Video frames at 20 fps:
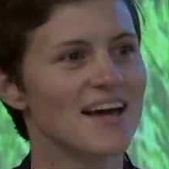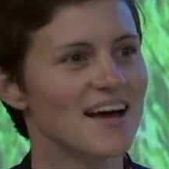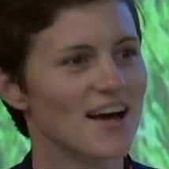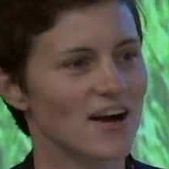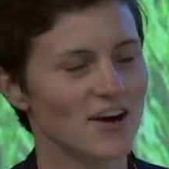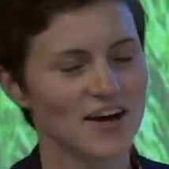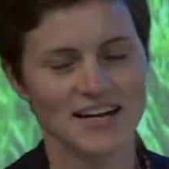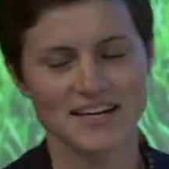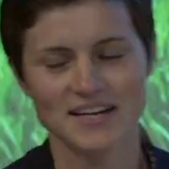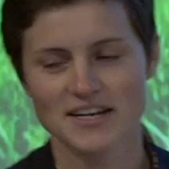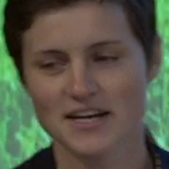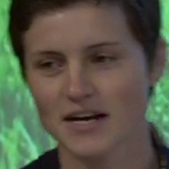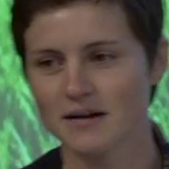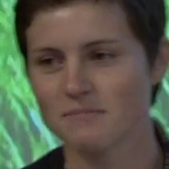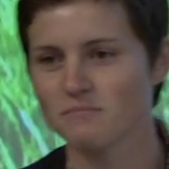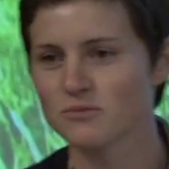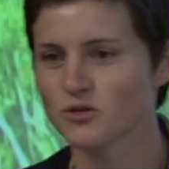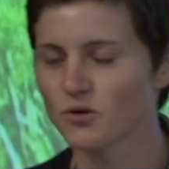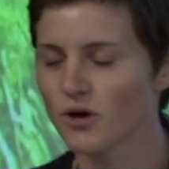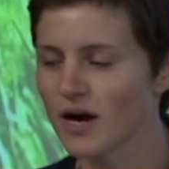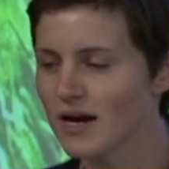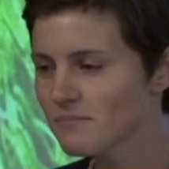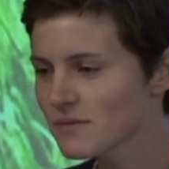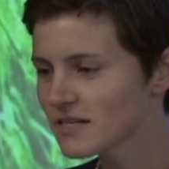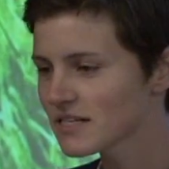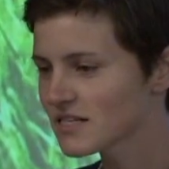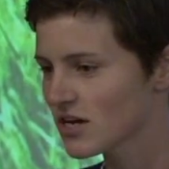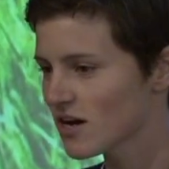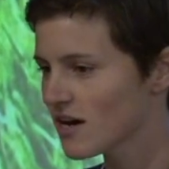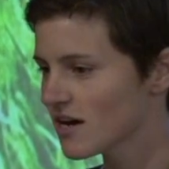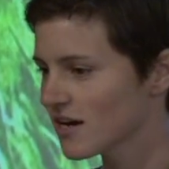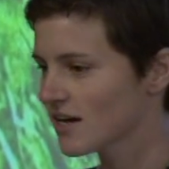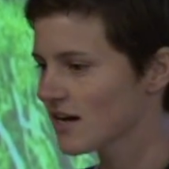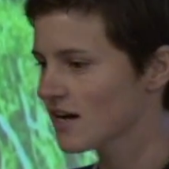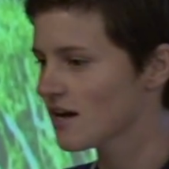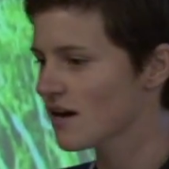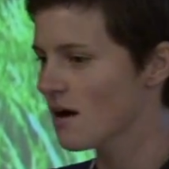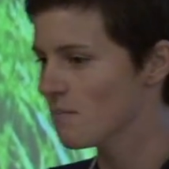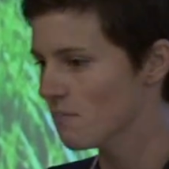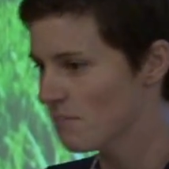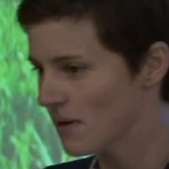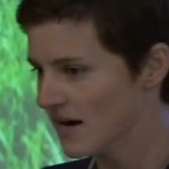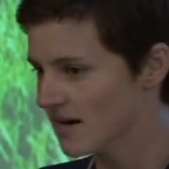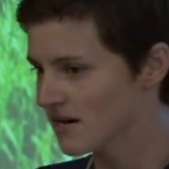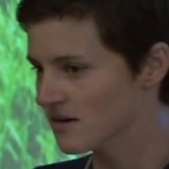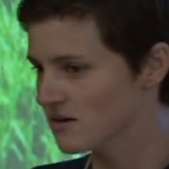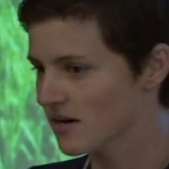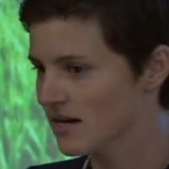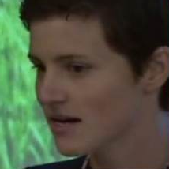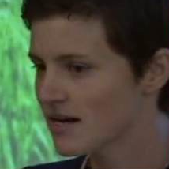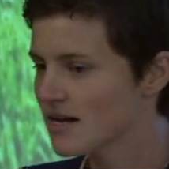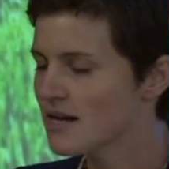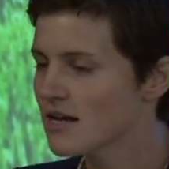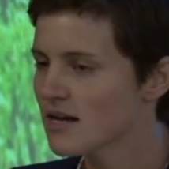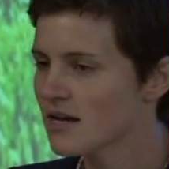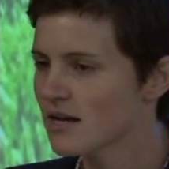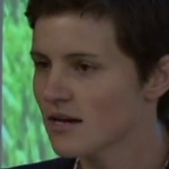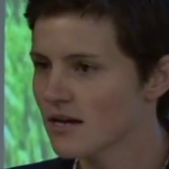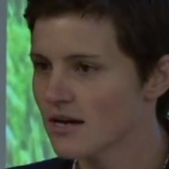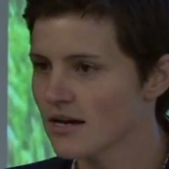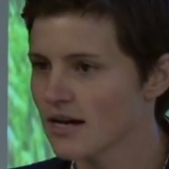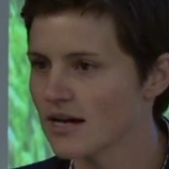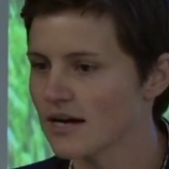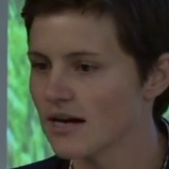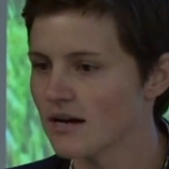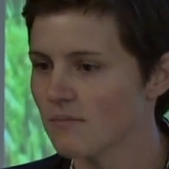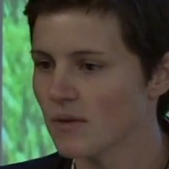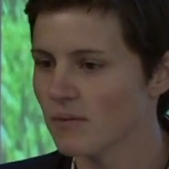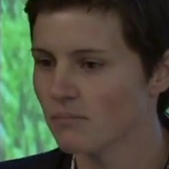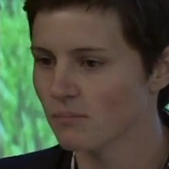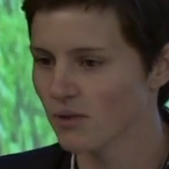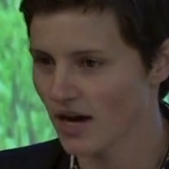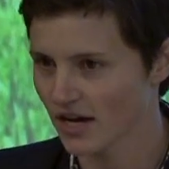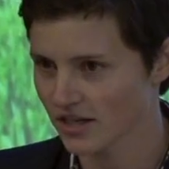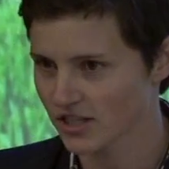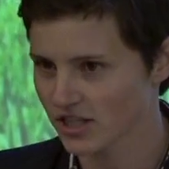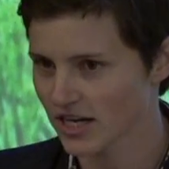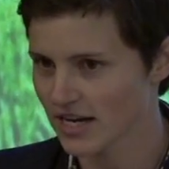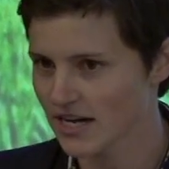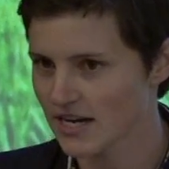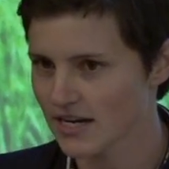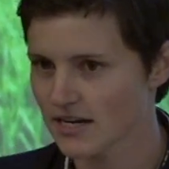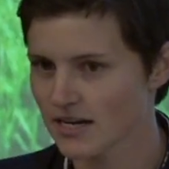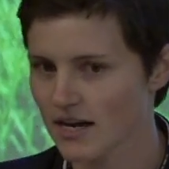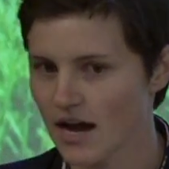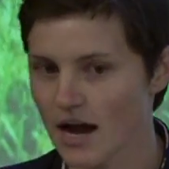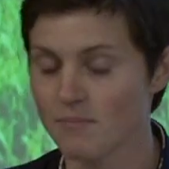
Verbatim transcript: All right, um, so I'm going to talk about um, blockchain.